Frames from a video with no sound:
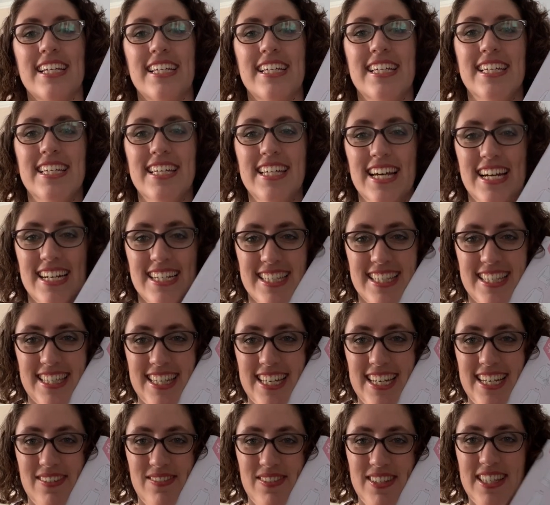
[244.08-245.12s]
Yes,
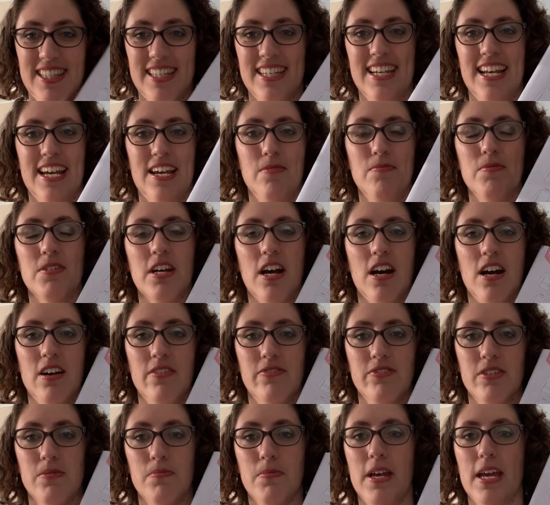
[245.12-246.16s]
it was named
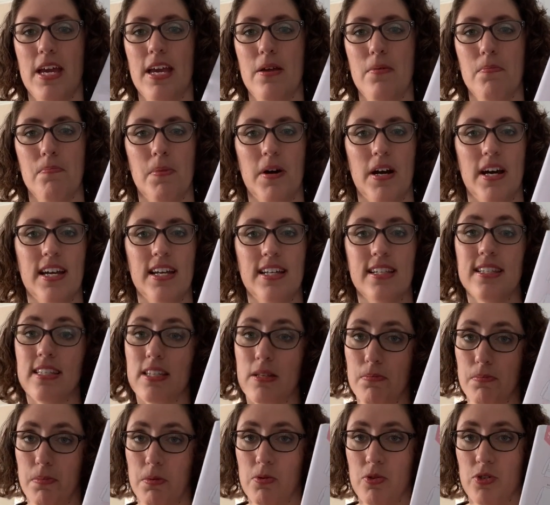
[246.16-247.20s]
after me by
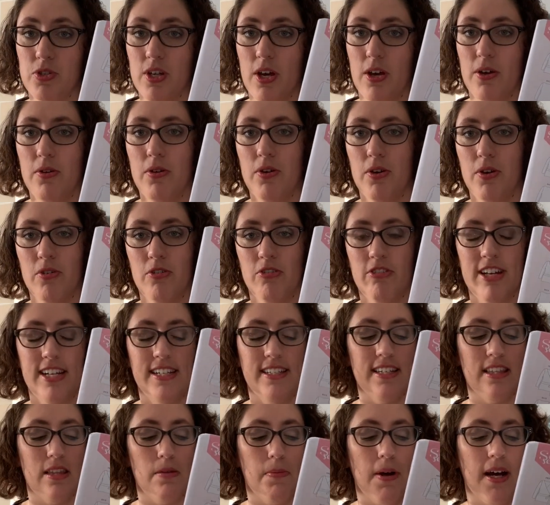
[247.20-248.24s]
Simple Sew, who
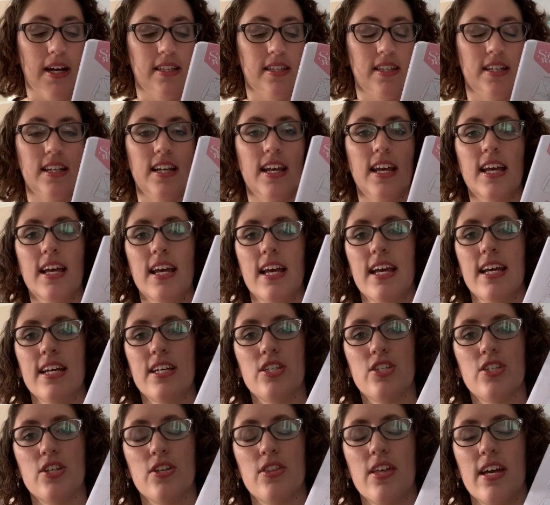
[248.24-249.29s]
created the pattern.
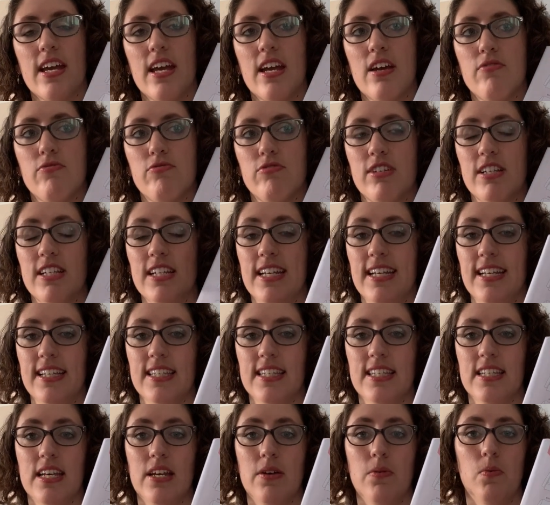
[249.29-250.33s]
So they have
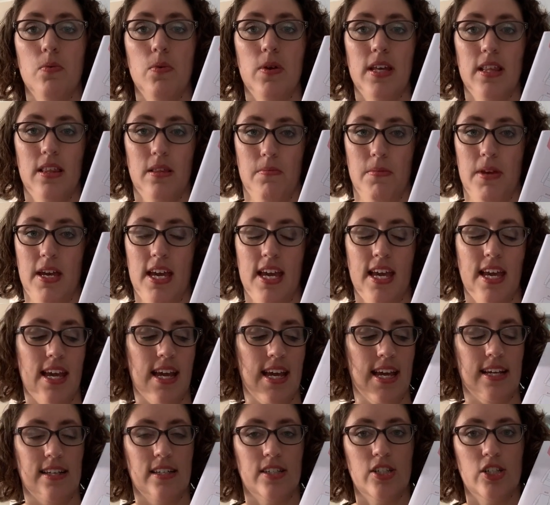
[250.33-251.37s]
released it with me
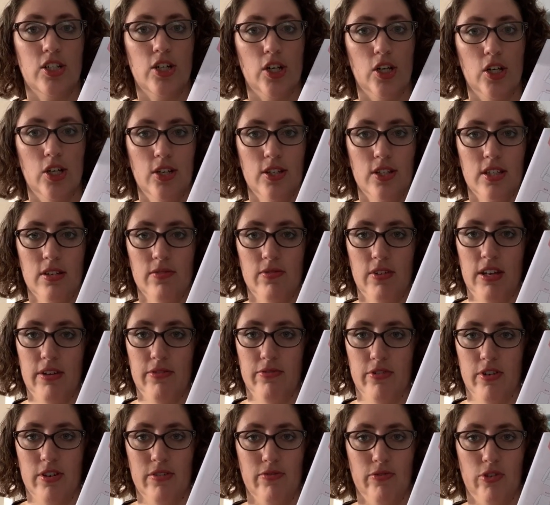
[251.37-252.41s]
exclusively
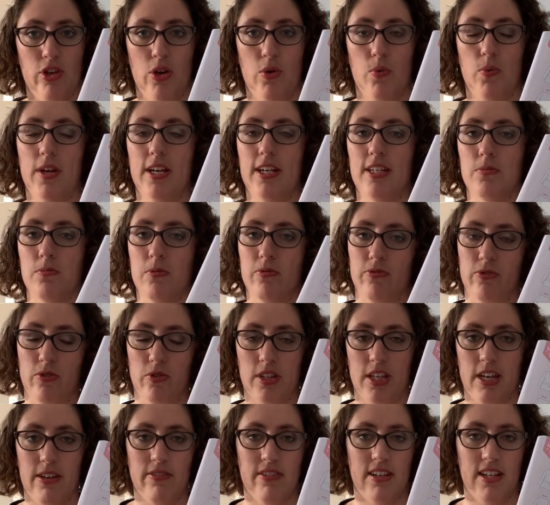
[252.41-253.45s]
for a few weeks before
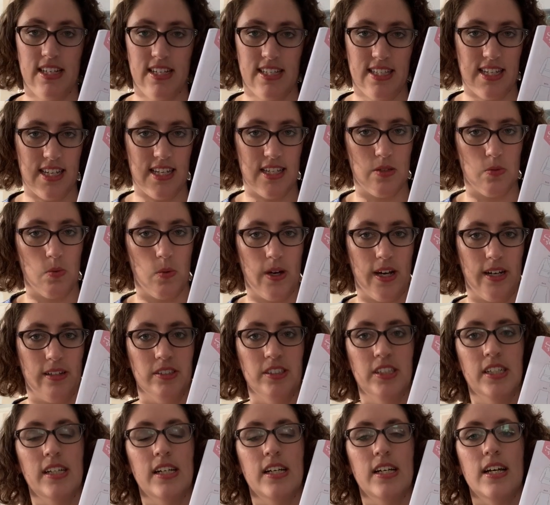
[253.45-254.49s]
they release it as
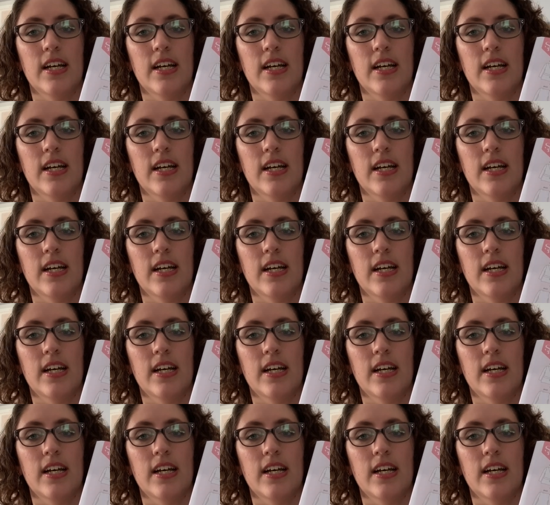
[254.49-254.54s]
well.